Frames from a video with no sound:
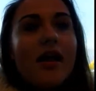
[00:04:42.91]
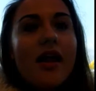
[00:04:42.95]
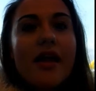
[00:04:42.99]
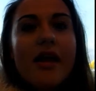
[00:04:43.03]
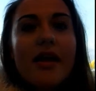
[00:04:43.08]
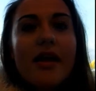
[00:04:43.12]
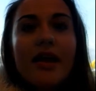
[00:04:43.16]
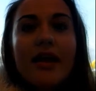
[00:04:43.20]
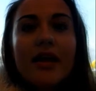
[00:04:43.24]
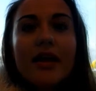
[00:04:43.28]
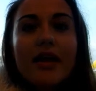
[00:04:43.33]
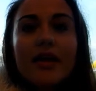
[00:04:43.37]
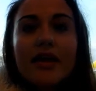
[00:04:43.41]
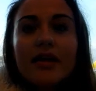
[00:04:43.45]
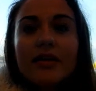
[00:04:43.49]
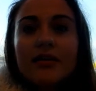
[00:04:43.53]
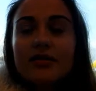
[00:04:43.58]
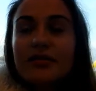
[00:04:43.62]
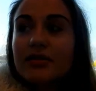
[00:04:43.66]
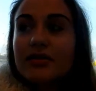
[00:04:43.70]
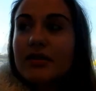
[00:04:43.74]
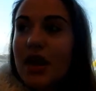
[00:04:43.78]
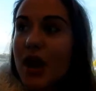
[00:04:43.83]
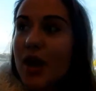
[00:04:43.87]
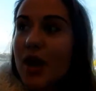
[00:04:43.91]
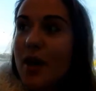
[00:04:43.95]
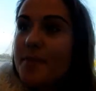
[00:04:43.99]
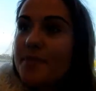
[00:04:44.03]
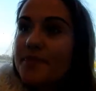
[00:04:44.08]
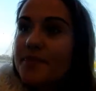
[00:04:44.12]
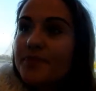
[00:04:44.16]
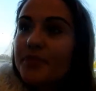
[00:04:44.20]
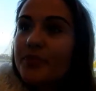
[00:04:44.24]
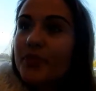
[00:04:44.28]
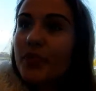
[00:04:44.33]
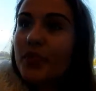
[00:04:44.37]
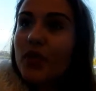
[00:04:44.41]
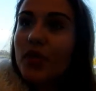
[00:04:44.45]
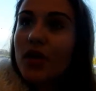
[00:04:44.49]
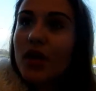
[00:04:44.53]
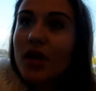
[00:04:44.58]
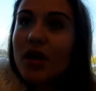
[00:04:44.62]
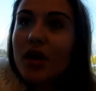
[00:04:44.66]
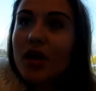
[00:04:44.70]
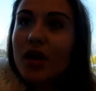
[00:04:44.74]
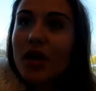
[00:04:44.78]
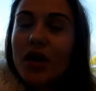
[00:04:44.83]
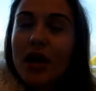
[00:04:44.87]
and
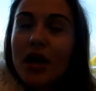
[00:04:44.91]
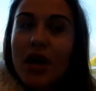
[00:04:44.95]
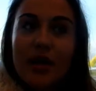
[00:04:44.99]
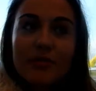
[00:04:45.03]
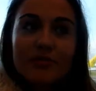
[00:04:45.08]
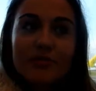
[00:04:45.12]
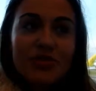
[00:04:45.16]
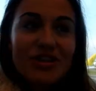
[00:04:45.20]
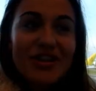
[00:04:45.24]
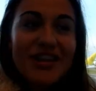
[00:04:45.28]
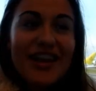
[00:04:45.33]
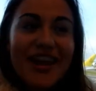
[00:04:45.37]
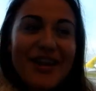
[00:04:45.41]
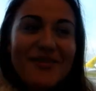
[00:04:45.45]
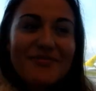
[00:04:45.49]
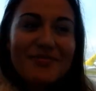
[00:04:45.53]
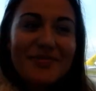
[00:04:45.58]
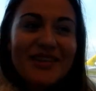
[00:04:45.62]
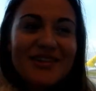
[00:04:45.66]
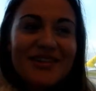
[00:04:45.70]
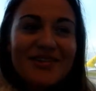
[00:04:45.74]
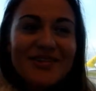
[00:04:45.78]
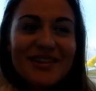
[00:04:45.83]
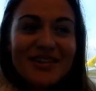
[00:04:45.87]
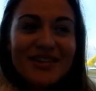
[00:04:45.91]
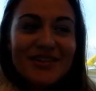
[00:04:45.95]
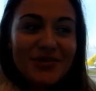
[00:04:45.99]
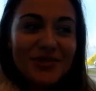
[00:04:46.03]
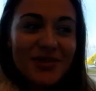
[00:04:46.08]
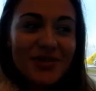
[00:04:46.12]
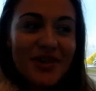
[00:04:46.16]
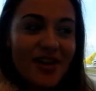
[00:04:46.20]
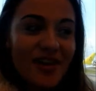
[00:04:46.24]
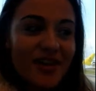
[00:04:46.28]
I'm just in between two